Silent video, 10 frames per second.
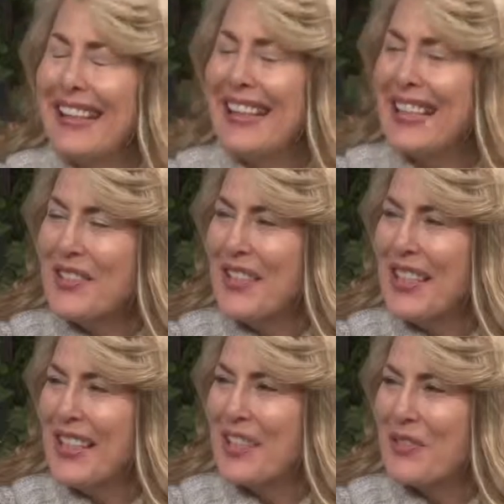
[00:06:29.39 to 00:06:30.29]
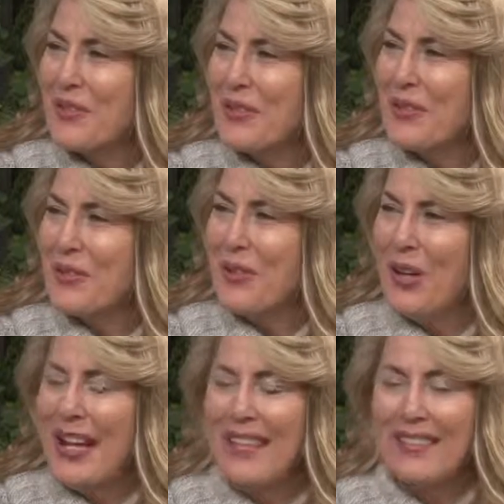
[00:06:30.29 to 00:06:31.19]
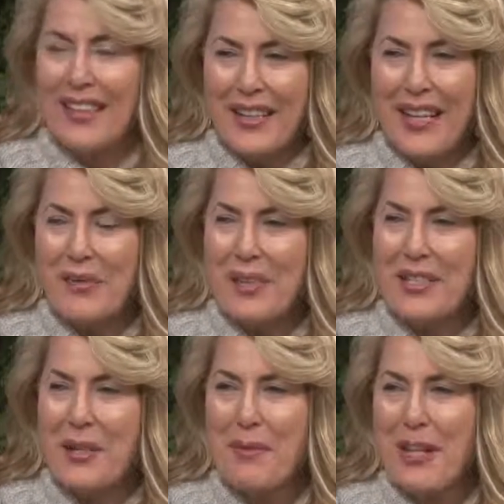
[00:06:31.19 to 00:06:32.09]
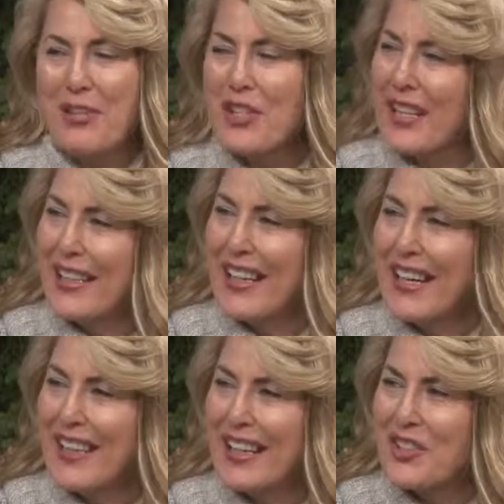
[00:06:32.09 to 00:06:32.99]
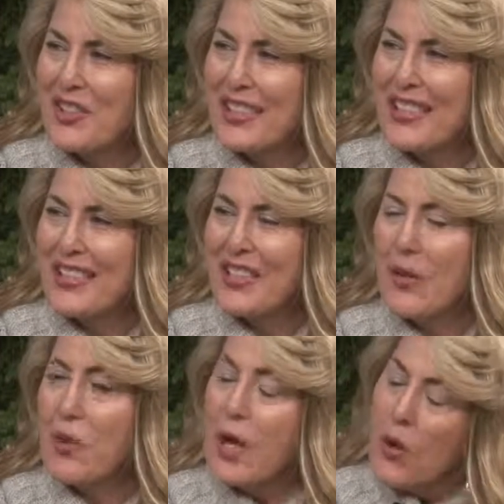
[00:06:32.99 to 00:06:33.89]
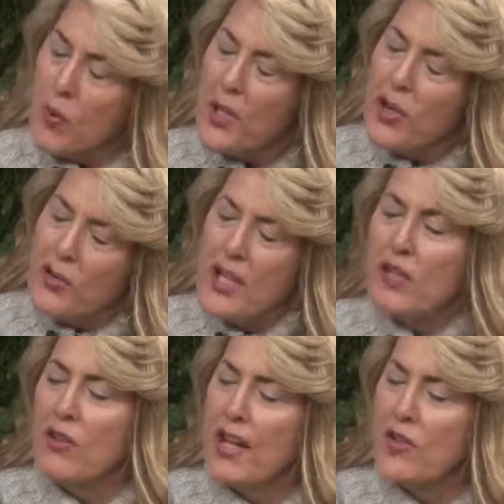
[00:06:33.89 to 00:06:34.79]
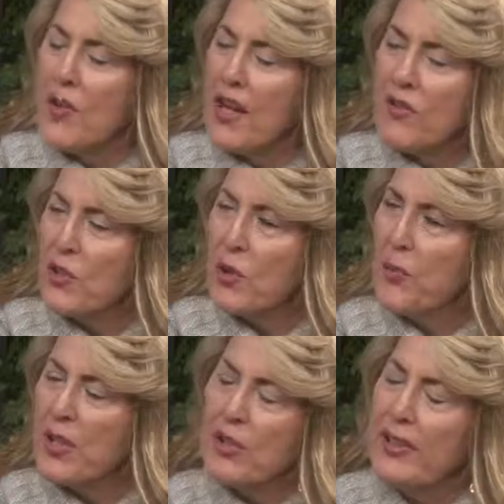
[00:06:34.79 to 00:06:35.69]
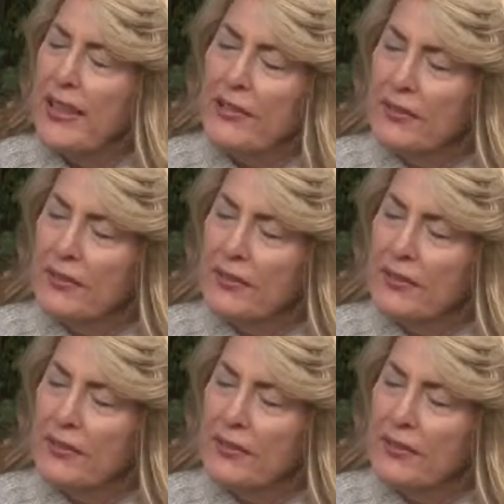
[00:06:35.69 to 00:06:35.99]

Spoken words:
And that's what I think is really cool. I can't wait to come out and check it out, actually. So when do you think you guys will have your own building?